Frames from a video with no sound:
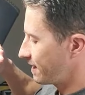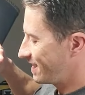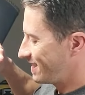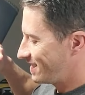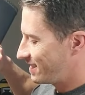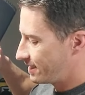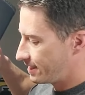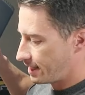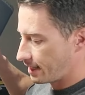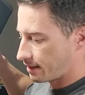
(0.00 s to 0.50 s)

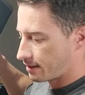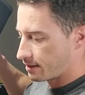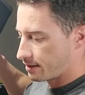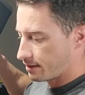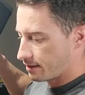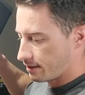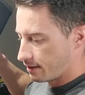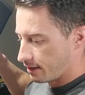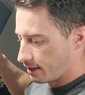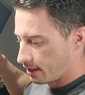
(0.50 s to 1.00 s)
6
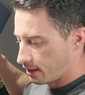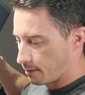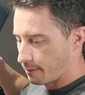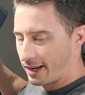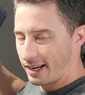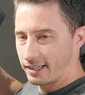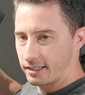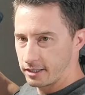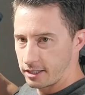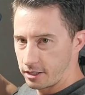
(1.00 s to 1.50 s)
in the
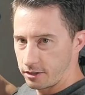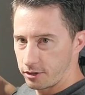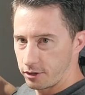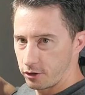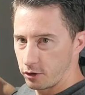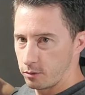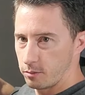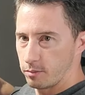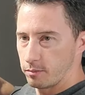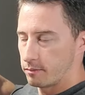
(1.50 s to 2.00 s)
magazine
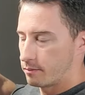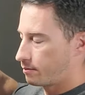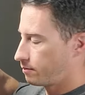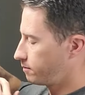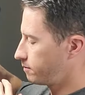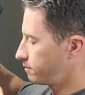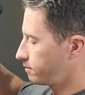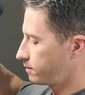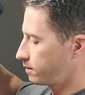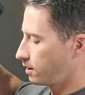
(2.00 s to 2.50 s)
tube
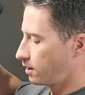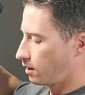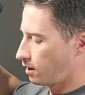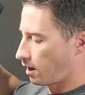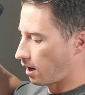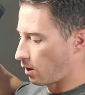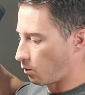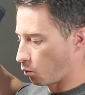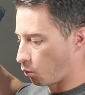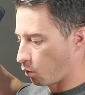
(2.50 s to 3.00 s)

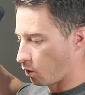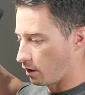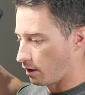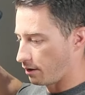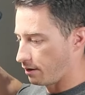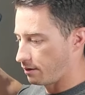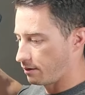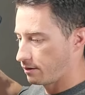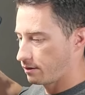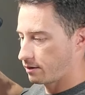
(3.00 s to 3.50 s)
and
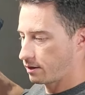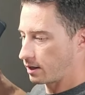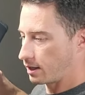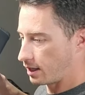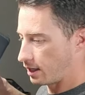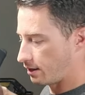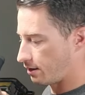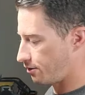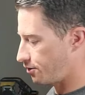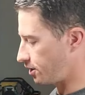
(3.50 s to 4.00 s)
1
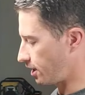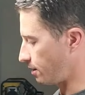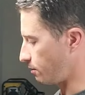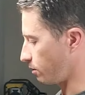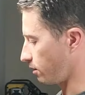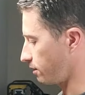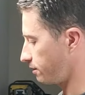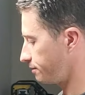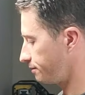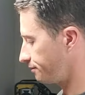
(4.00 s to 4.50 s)
in the
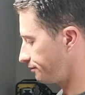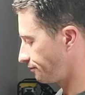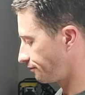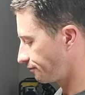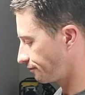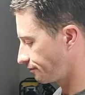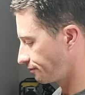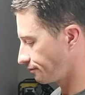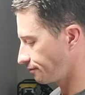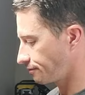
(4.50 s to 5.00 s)
chamber.
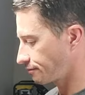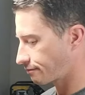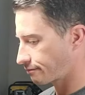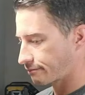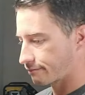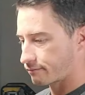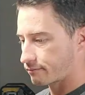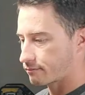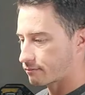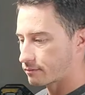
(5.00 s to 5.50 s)

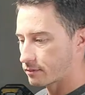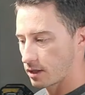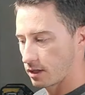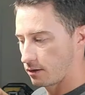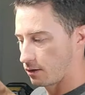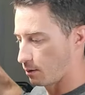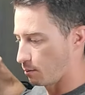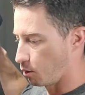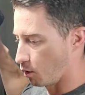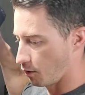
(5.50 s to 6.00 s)

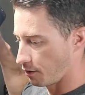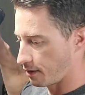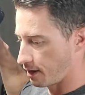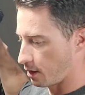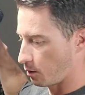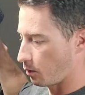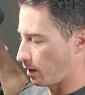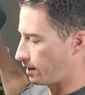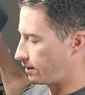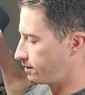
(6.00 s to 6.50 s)
They're both
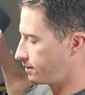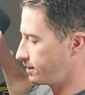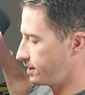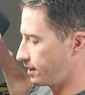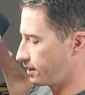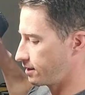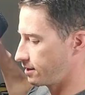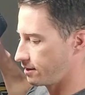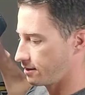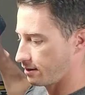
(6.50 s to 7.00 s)
that way,
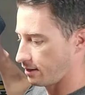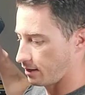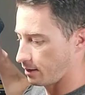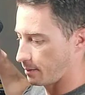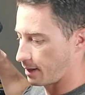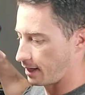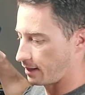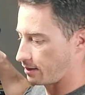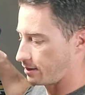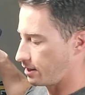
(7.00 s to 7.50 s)
6 in the
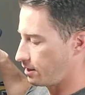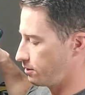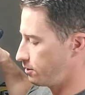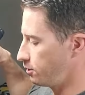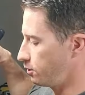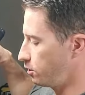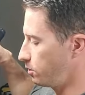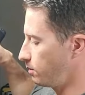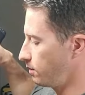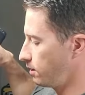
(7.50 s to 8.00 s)
magazine
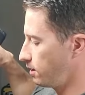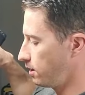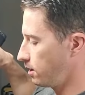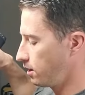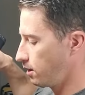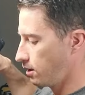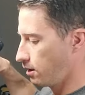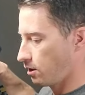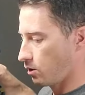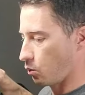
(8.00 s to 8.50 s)
tube,
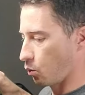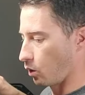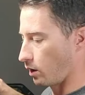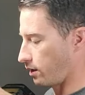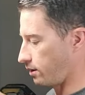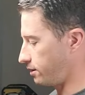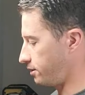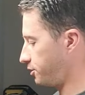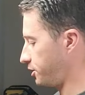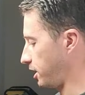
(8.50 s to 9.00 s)
1
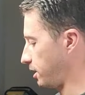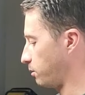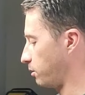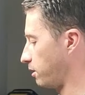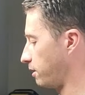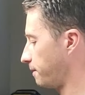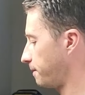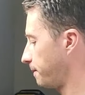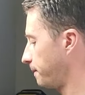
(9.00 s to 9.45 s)
in the chamber.